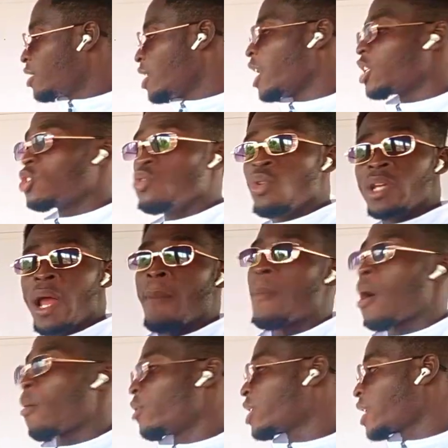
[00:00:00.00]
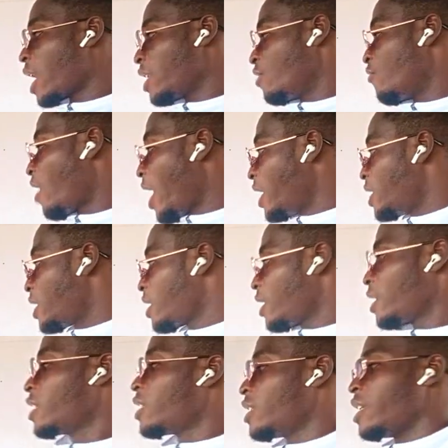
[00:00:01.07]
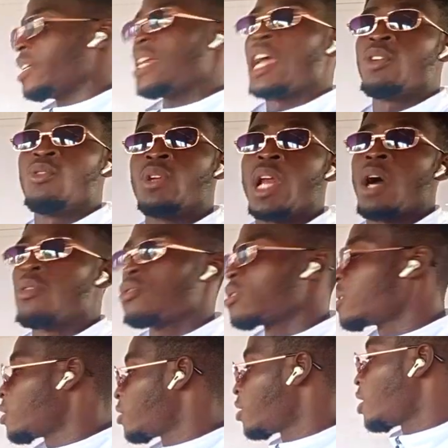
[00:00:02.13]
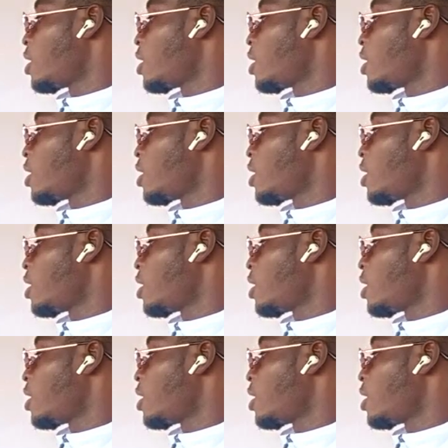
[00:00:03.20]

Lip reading: There is no number which can divide the diagonals.